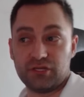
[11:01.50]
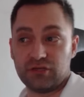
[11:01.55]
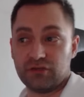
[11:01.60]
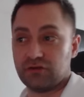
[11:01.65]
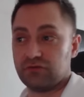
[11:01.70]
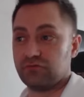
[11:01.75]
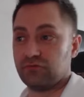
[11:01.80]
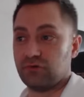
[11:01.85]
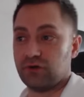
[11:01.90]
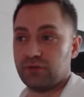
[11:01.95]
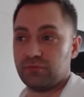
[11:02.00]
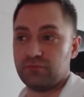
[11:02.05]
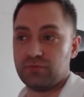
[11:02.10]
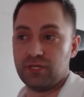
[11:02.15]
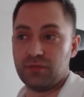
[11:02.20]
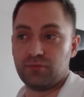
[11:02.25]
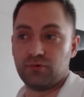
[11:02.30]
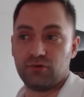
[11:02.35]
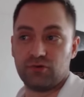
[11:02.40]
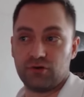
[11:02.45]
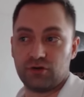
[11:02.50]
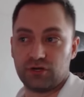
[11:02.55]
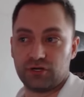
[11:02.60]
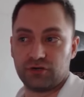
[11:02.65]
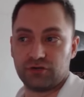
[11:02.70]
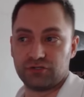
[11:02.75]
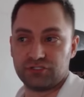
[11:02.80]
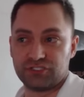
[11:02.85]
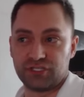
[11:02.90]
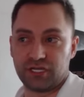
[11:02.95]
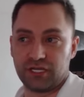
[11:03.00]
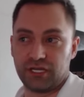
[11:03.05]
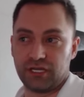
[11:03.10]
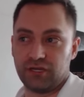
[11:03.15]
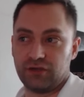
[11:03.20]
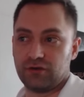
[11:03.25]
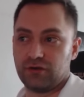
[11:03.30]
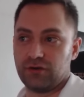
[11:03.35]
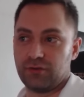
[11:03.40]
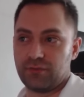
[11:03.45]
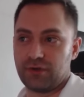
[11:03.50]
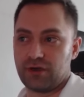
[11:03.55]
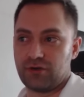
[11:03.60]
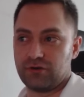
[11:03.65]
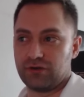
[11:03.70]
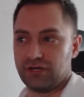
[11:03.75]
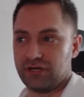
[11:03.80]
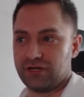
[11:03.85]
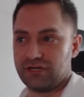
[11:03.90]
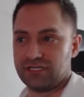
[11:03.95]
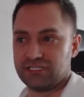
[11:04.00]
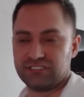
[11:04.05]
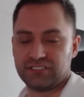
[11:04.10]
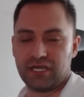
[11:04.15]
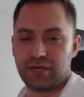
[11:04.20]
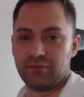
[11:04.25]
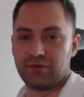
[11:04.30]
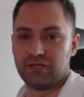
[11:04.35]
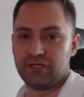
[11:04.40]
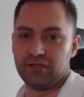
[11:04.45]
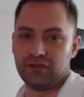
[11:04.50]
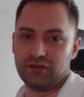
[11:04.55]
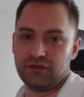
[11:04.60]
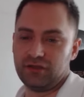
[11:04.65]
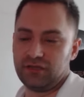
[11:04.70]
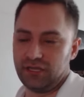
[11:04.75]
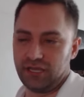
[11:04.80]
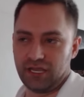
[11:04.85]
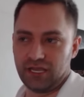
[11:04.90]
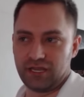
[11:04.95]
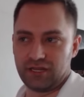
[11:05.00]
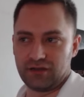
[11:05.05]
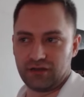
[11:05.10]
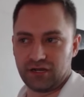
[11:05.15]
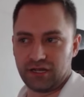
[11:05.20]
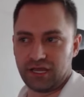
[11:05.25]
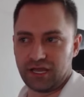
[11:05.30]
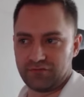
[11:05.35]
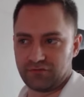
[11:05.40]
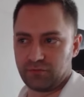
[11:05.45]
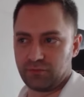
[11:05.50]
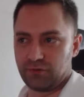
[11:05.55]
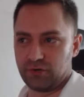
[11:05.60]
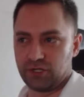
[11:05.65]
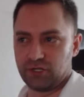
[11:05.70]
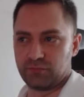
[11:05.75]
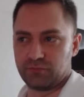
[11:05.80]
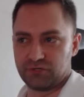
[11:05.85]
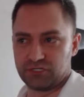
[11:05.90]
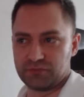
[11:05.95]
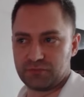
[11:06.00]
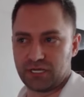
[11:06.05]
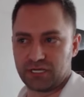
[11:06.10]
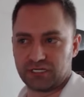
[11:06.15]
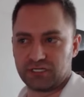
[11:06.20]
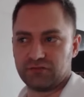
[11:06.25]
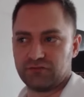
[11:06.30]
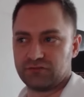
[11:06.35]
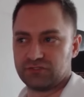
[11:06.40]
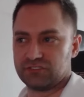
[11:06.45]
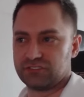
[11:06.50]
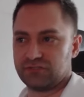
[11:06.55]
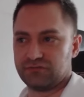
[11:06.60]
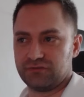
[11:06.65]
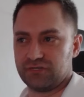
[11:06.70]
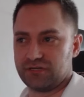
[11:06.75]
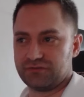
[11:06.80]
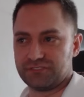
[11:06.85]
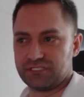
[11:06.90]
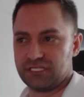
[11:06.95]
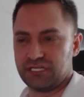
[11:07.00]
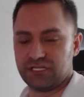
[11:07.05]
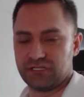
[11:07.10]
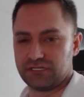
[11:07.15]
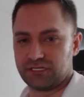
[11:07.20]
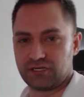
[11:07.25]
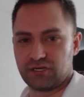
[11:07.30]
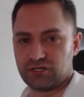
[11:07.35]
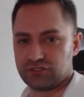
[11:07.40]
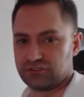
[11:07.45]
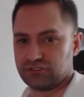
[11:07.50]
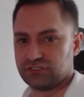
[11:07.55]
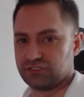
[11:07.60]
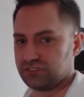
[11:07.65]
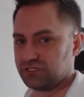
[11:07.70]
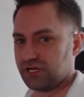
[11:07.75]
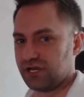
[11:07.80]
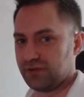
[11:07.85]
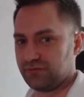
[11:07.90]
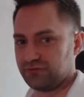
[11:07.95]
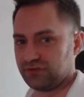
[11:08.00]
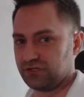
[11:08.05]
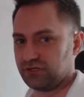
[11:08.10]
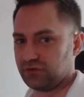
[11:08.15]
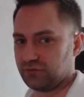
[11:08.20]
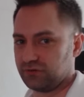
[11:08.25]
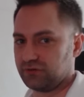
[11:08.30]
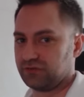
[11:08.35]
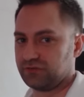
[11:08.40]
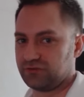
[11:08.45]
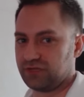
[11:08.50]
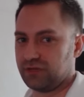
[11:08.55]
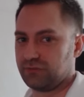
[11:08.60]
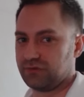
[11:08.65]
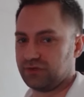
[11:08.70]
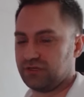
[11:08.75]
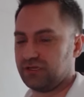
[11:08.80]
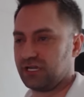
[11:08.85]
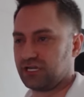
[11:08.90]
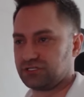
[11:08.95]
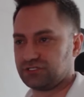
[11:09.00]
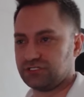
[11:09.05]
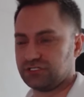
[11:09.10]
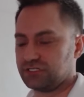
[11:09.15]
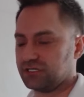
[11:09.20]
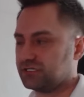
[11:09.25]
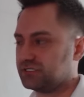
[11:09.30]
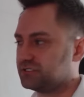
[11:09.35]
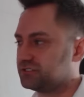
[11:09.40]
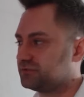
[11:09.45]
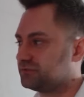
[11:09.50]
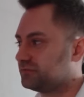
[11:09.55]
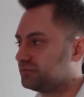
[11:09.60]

of what people are saying about uh, Examity, and I have a pretty good perspective because I've, I've seen it like hundreds of times. I know what Examity actually does.